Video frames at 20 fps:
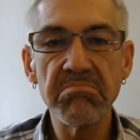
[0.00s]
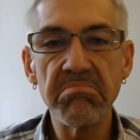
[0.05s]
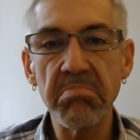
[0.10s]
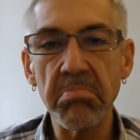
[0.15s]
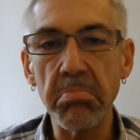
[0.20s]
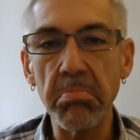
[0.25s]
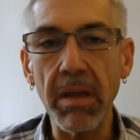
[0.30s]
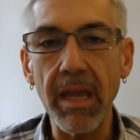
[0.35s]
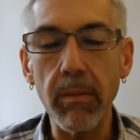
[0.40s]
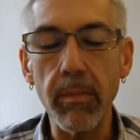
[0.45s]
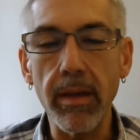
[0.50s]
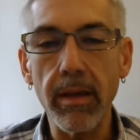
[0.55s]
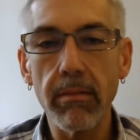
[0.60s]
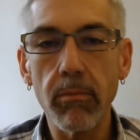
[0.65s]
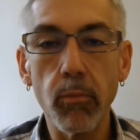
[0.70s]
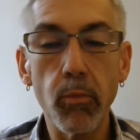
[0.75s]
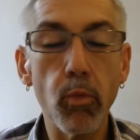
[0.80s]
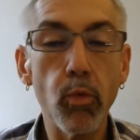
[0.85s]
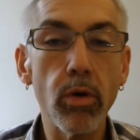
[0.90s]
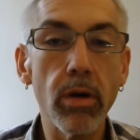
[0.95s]
maybe.
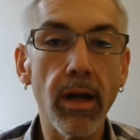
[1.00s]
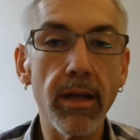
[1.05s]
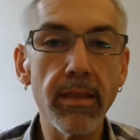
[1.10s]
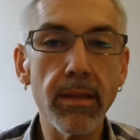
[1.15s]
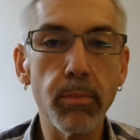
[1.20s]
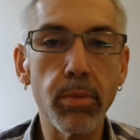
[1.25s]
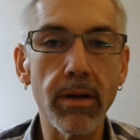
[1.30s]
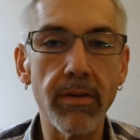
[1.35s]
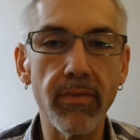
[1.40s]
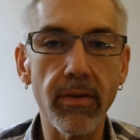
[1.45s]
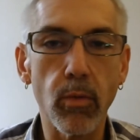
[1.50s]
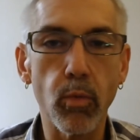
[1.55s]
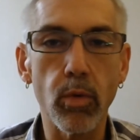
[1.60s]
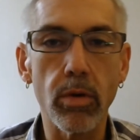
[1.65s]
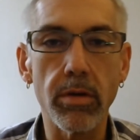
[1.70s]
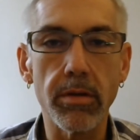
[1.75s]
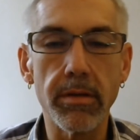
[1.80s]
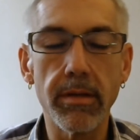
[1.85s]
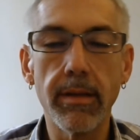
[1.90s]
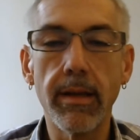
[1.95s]
We're not the perfect
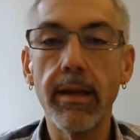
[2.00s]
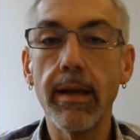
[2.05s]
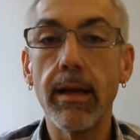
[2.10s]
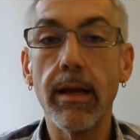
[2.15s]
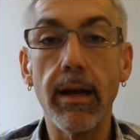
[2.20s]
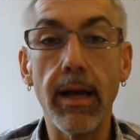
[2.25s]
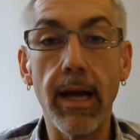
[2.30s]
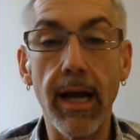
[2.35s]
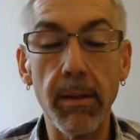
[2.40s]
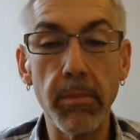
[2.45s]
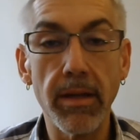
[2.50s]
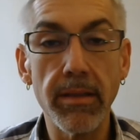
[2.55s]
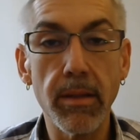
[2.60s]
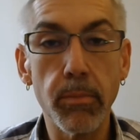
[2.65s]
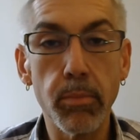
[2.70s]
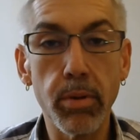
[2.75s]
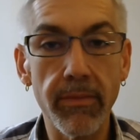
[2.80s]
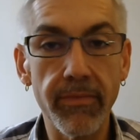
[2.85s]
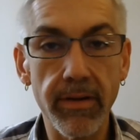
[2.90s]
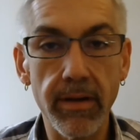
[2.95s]
world. I'm not the
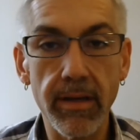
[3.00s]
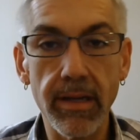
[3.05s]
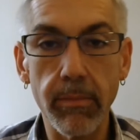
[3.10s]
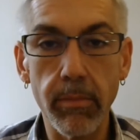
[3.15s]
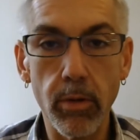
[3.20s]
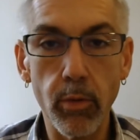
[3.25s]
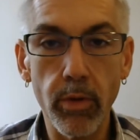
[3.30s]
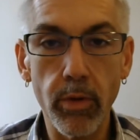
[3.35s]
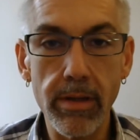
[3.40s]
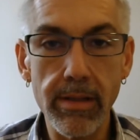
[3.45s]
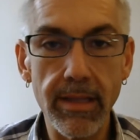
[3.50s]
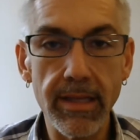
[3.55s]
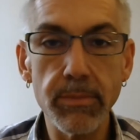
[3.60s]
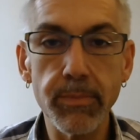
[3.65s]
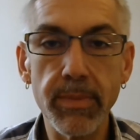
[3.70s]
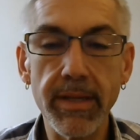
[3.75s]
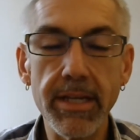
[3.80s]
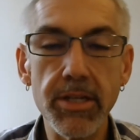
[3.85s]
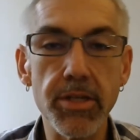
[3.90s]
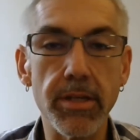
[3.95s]
perfect WLS
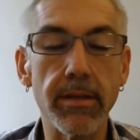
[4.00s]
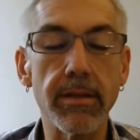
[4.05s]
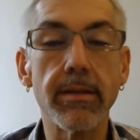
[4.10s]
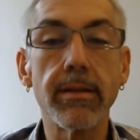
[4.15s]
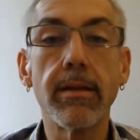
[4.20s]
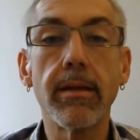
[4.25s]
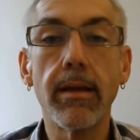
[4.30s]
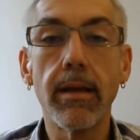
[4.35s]
patient.